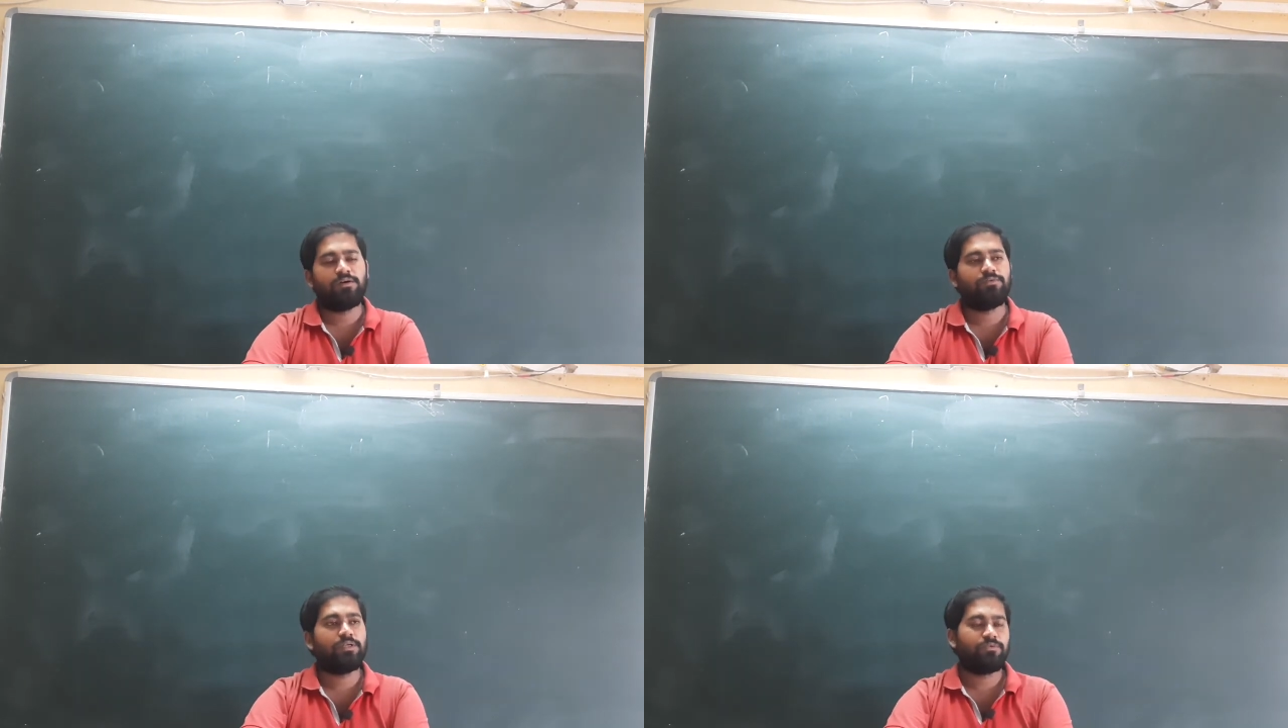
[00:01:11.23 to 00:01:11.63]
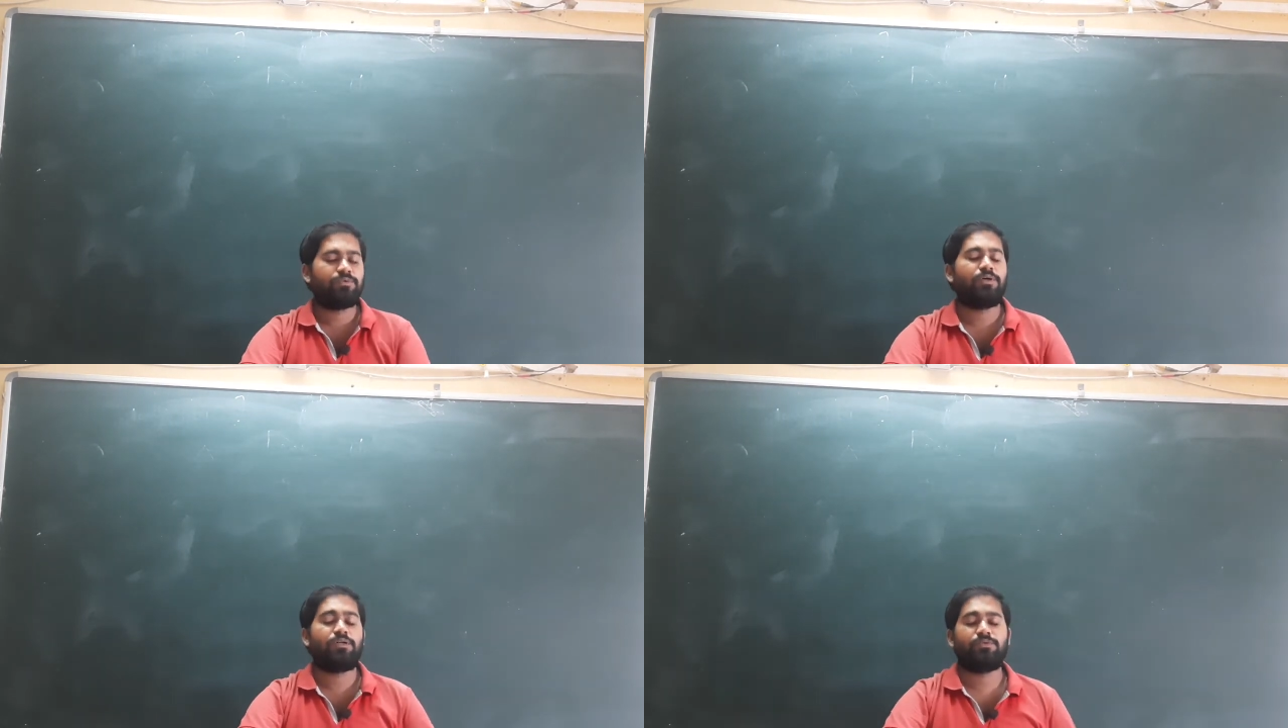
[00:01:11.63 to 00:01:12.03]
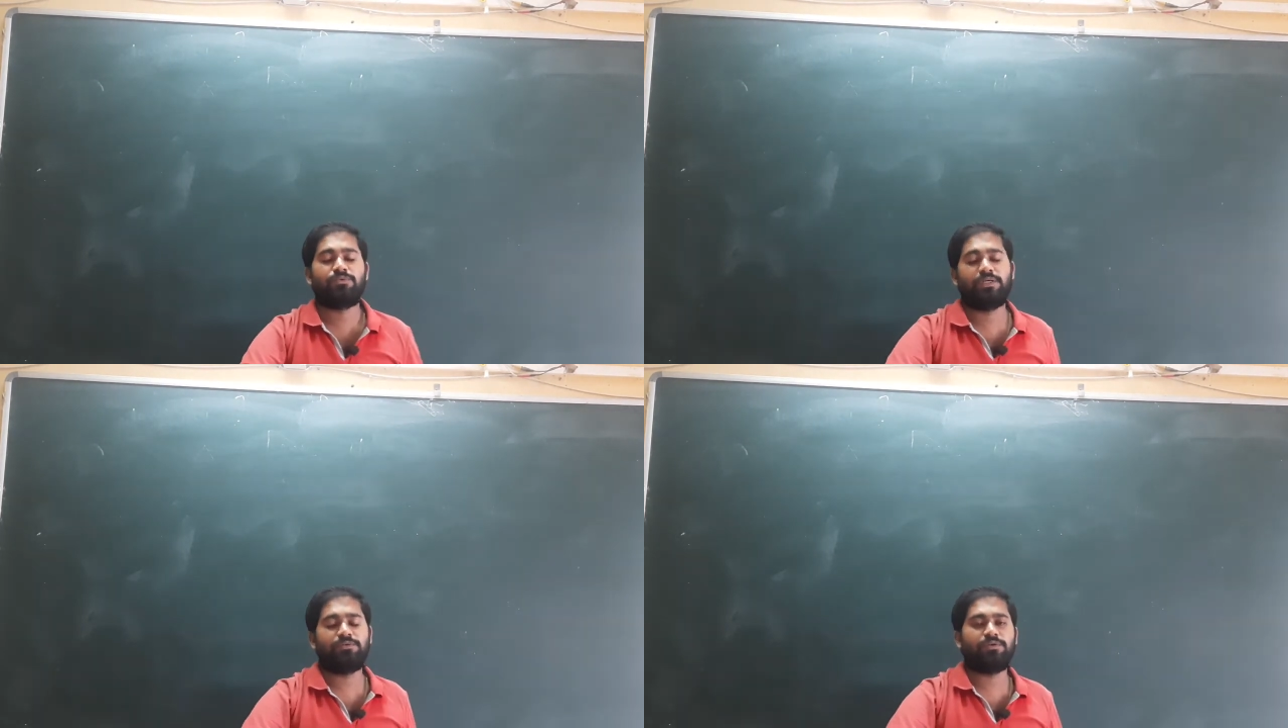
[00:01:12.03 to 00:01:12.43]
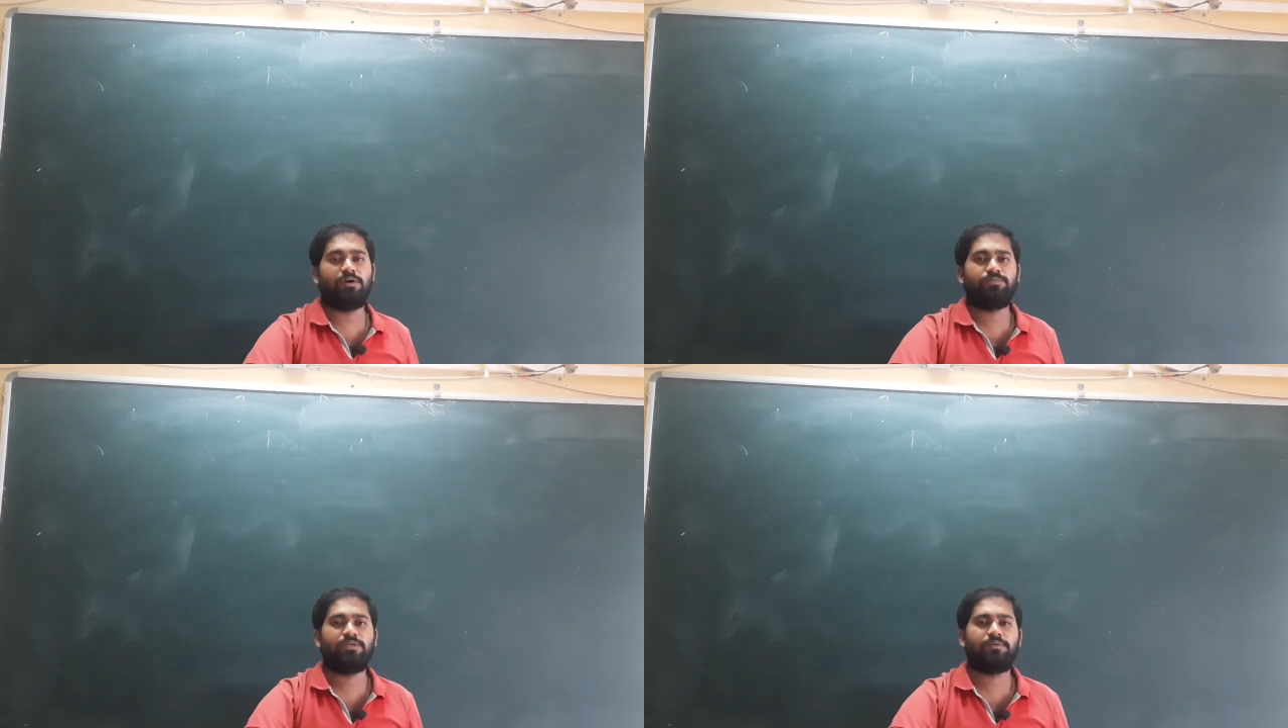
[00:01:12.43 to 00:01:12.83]
when we
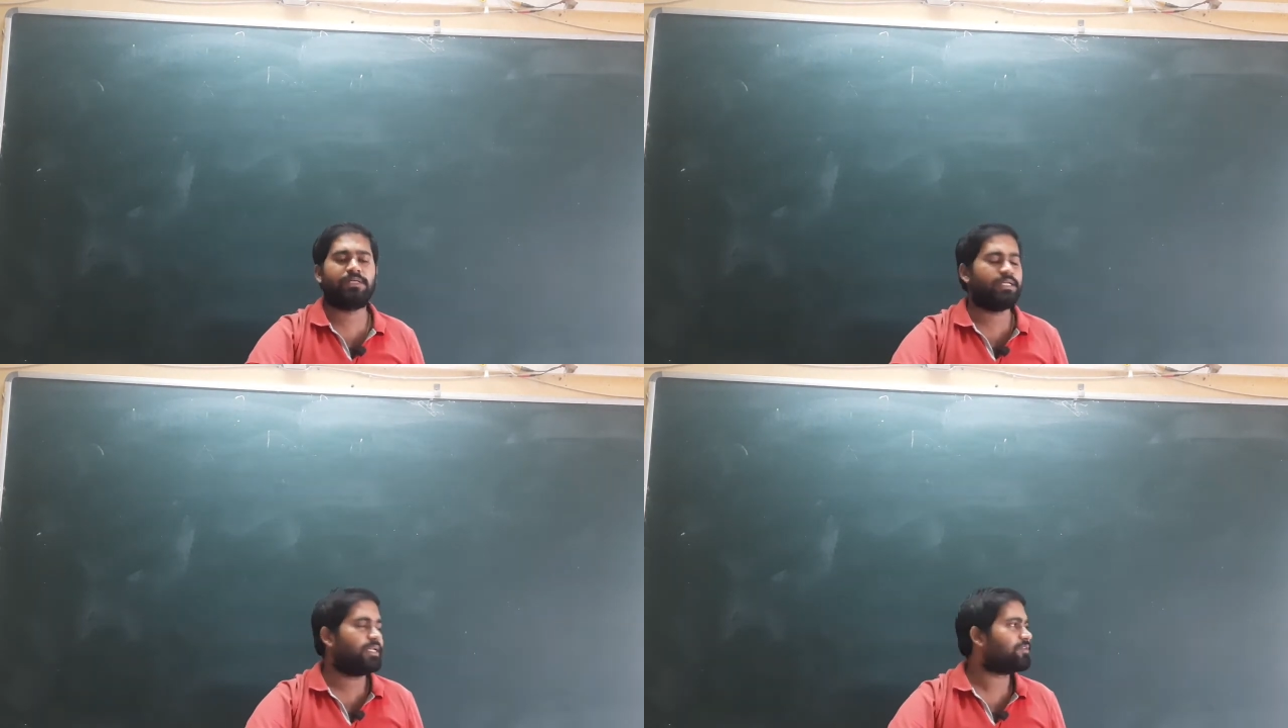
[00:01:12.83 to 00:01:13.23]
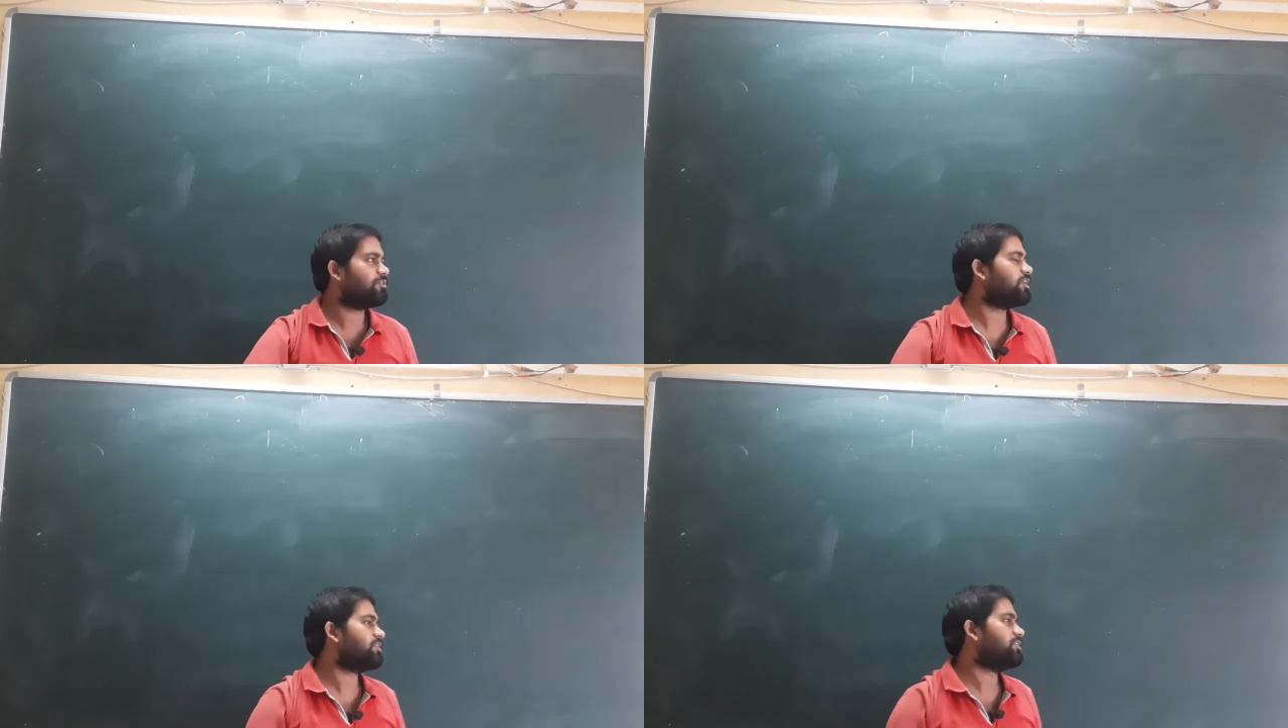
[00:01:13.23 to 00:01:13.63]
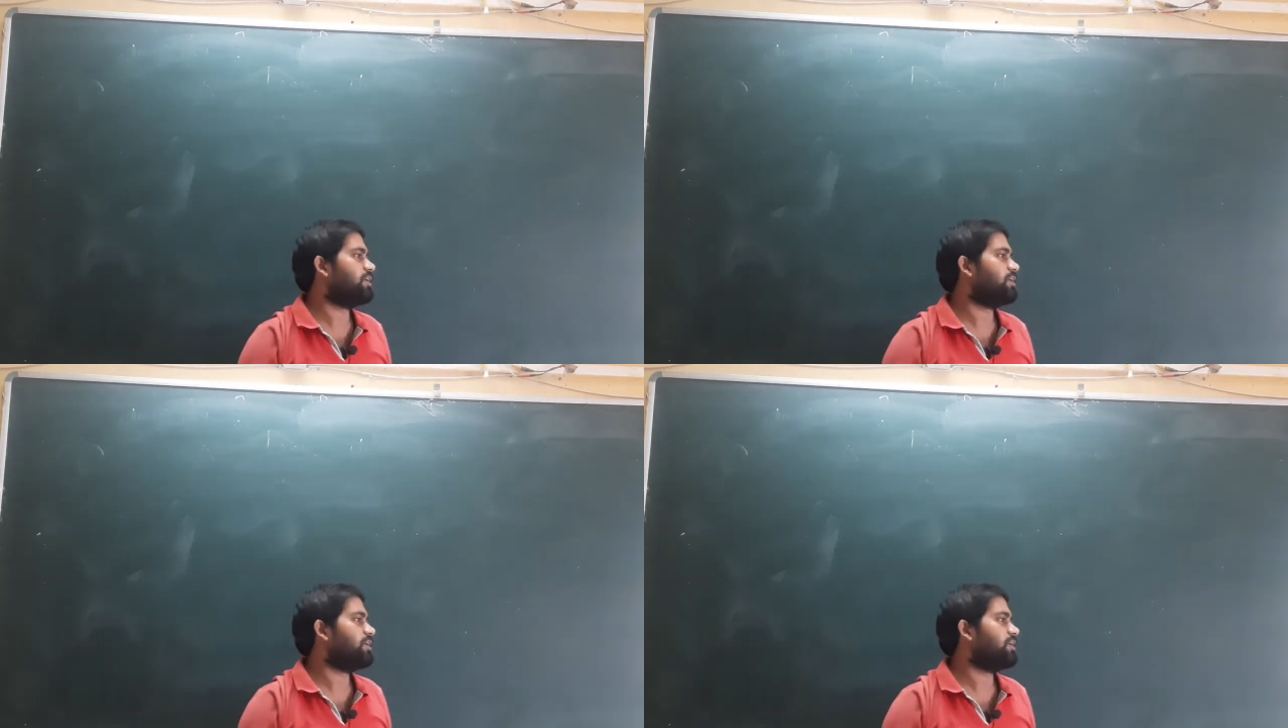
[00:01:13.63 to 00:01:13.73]
observe an electric